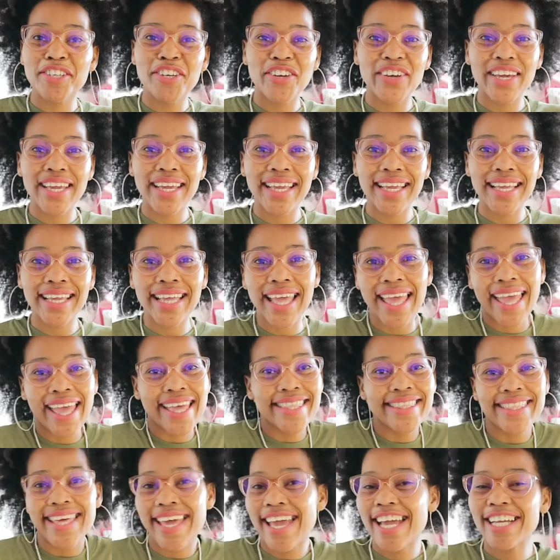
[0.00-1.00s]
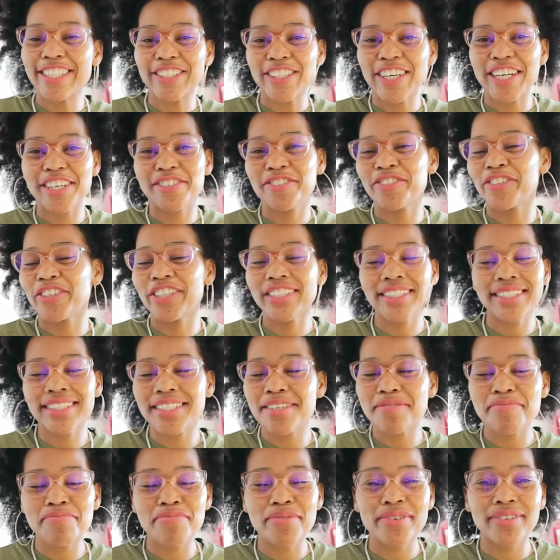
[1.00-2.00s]
doing they're actually very
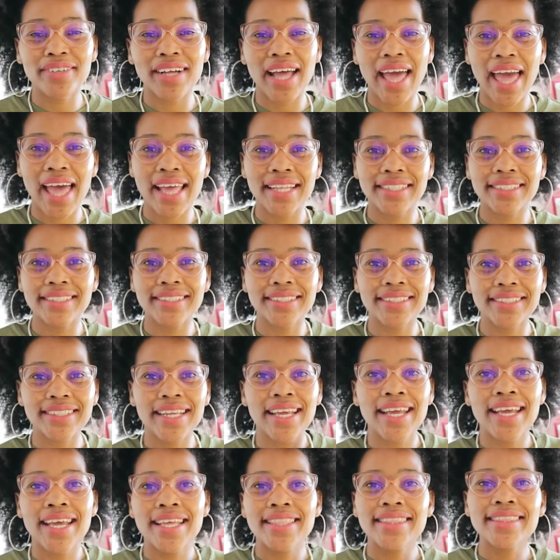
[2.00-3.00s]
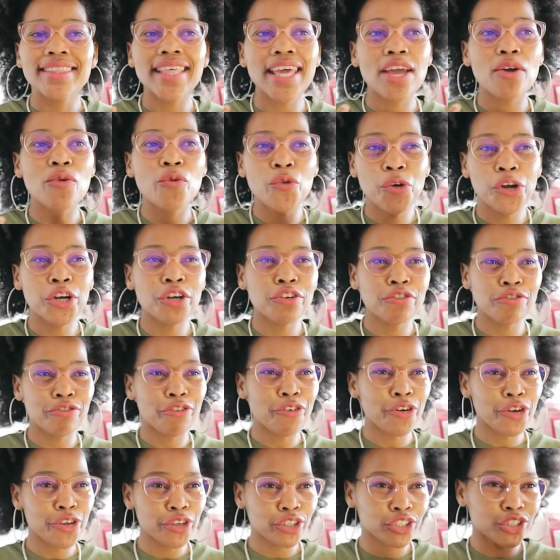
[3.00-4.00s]
simple and they work
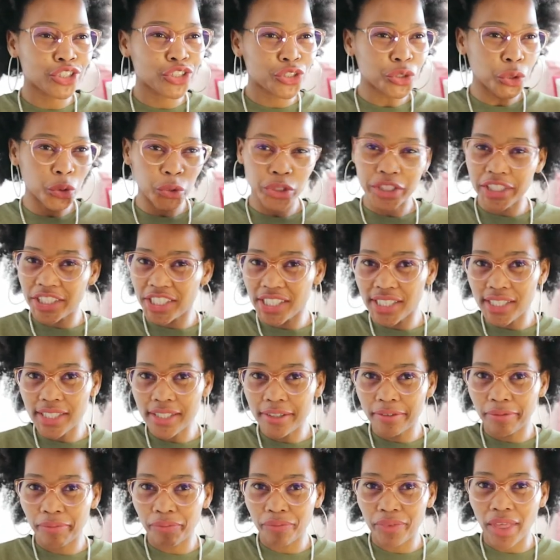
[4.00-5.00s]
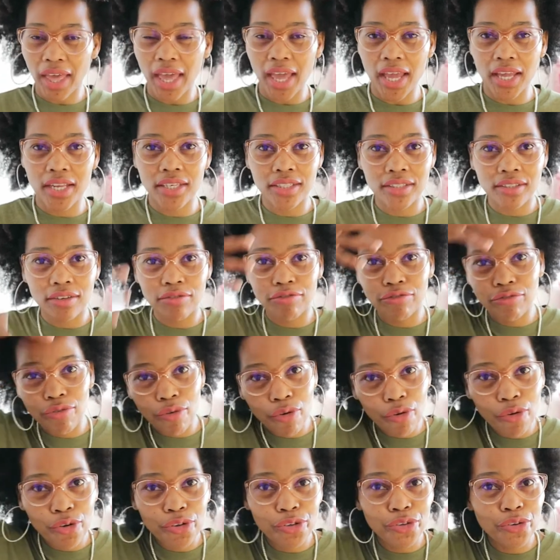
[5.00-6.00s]
for your short hair and
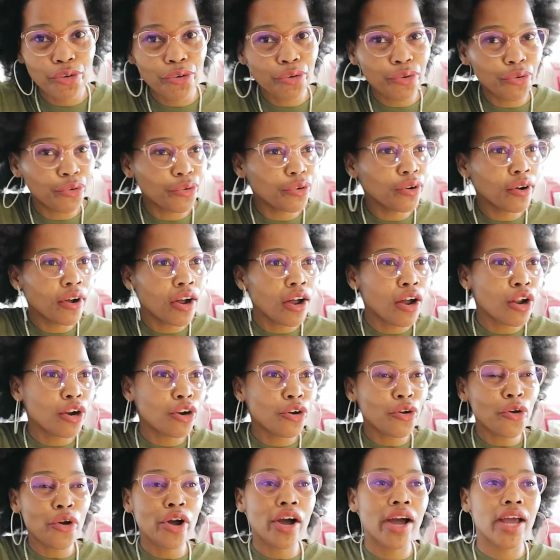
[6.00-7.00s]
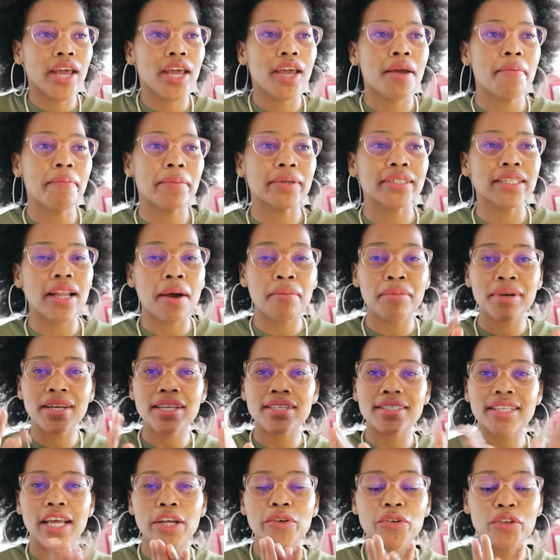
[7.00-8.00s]
for your longer hair but i'm gonna
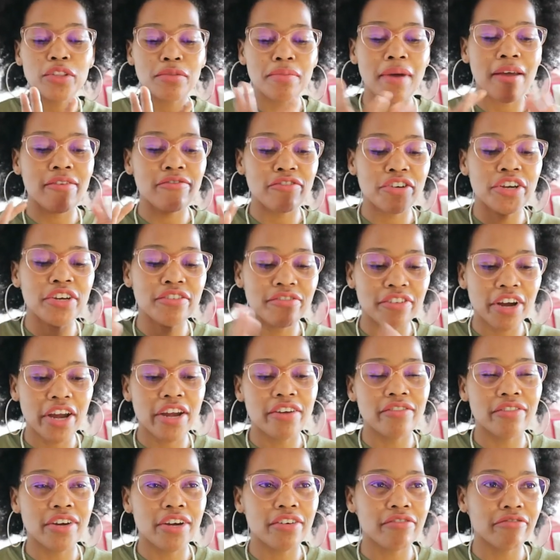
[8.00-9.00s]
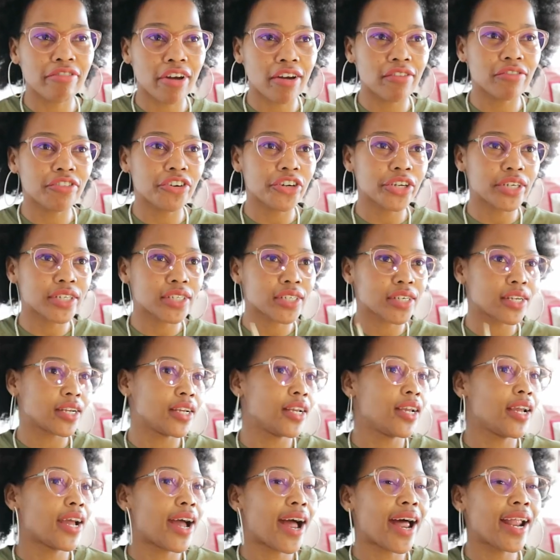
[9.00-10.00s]
start with my very very very favorite
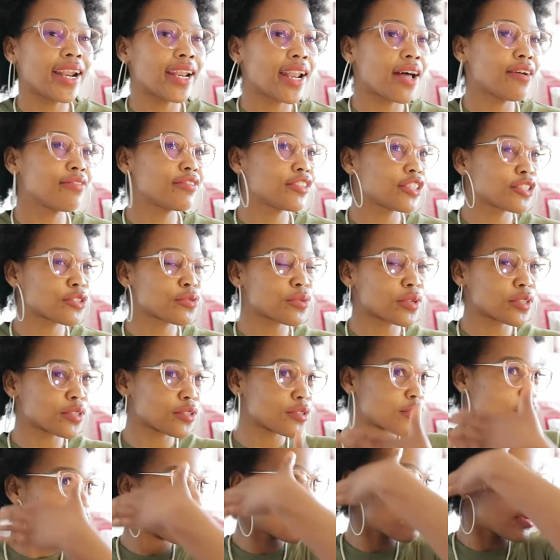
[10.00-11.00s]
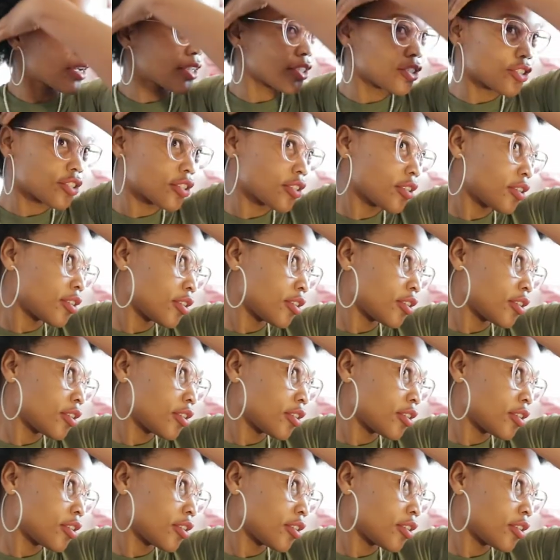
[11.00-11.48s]
i love this one so much